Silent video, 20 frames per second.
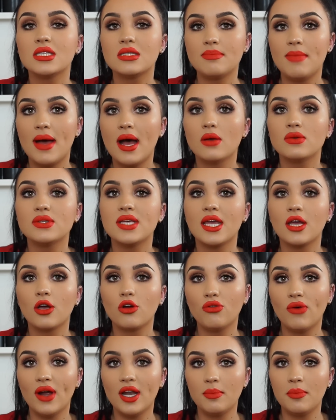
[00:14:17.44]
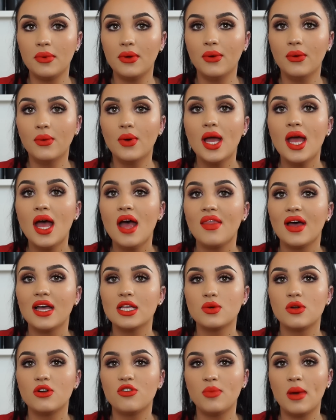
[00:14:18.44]
Smells incredible.
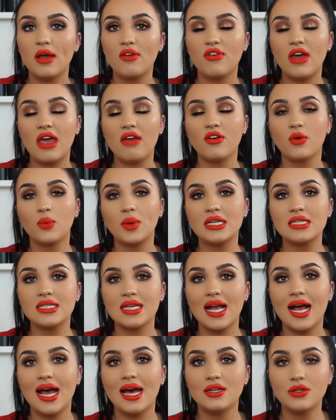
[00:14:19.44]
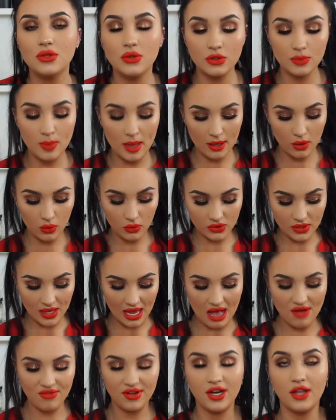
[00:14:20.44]
That's one of my favourite winter candles. But I also
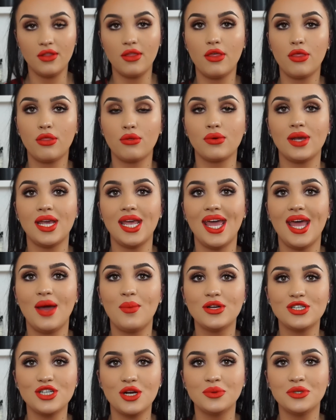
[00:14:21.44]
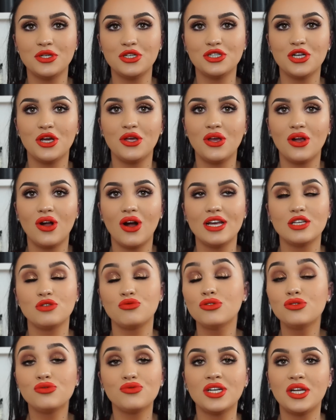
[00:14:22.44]
have another three here, which I want to show you guys
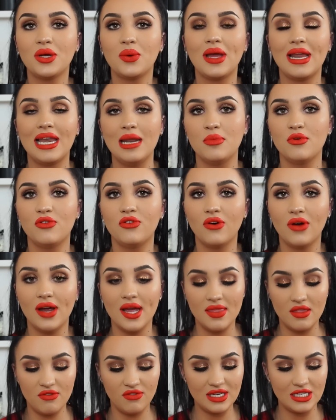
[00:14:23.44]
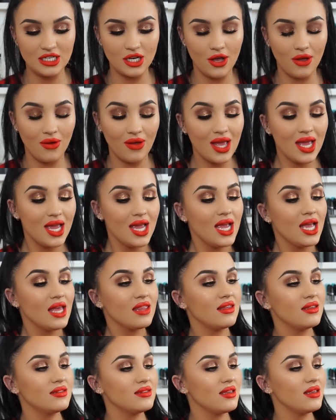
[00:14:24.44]
just really quickly before I end the video.
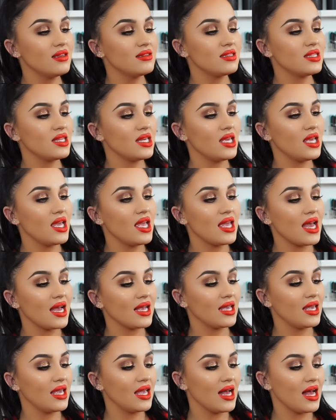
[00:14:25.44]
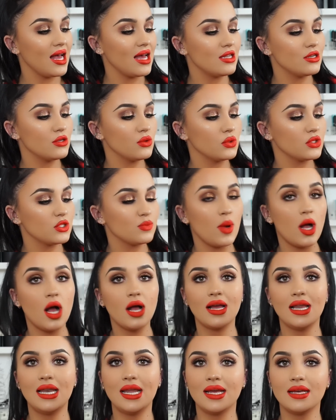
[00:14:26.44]
This is the Yankee Candle
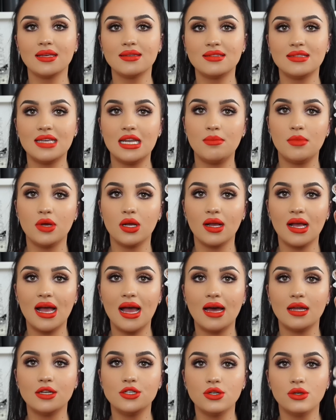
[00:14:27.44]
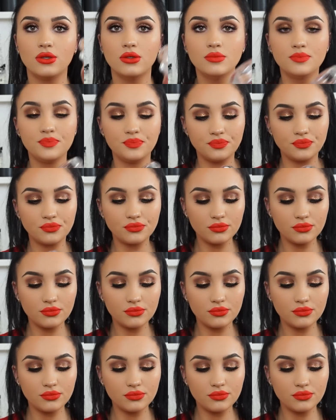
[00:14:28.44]
Sparkling Cinnamon Candle.